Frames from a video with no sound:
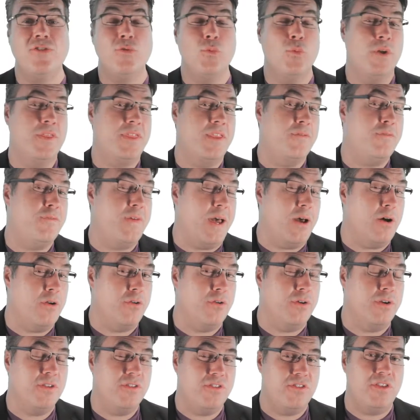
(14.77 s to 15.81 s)
what the
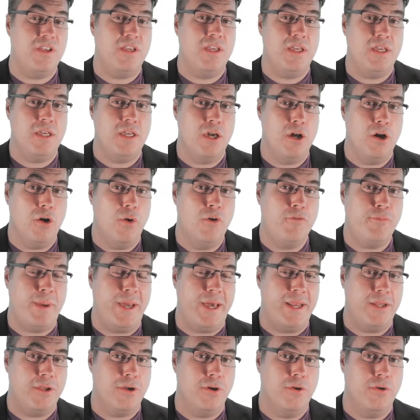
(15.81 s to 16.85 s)
founder and CEO of
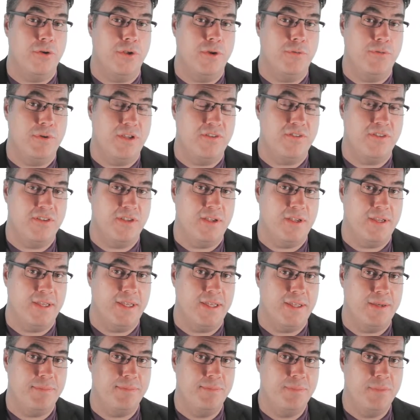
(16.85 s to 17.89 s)
Patagonia recently
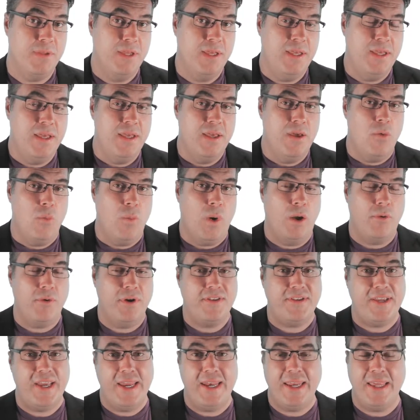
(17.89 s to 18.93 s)
did. While
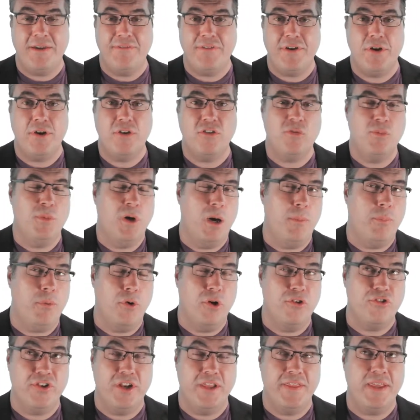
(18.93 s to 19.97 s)
retaining a very small
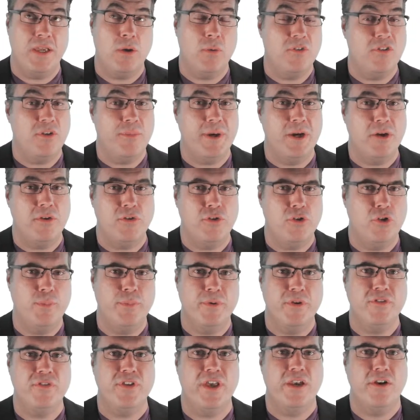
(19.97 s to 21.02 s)
portion, I think it was about
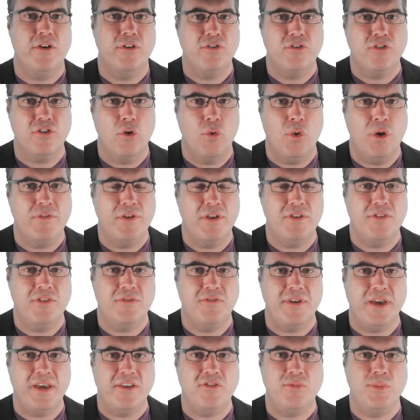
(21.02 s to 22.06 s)
2% or so of his
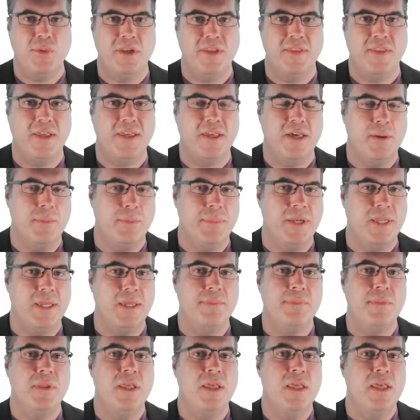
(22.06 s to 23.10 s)
investment in the company,
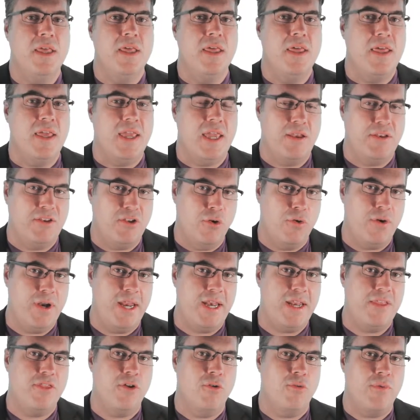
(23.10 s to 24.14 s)
he
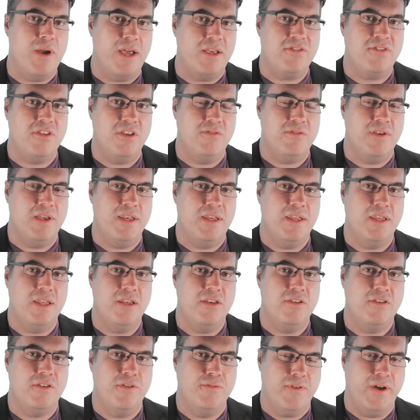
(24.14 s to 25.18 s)
donated the rest of it
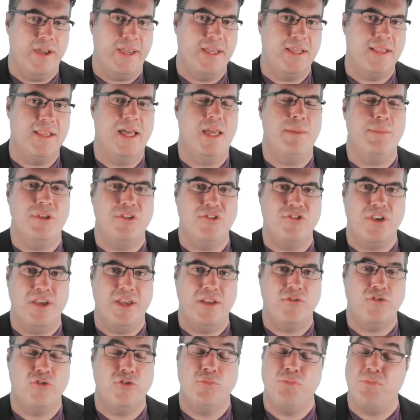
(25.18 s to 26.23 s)
to fight climate
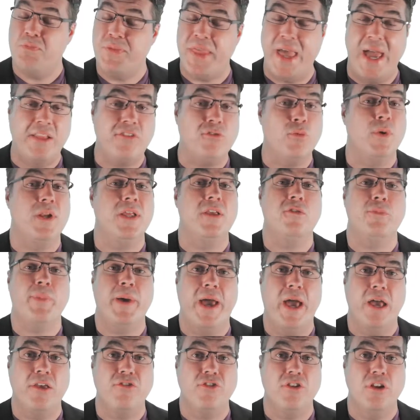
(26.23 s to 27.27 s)
change. That's what he's
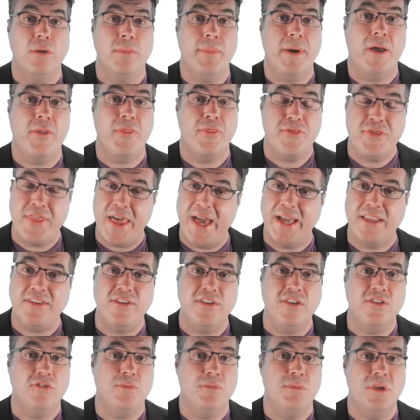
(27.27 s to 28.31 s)
passionate about. That's
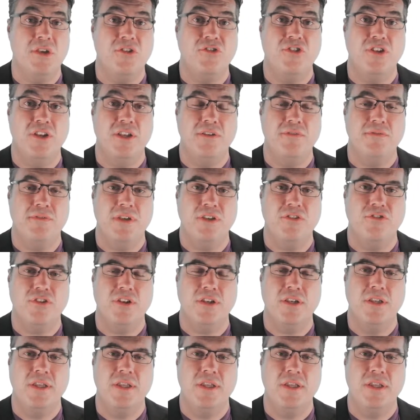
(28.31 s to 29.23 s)
his mission and vision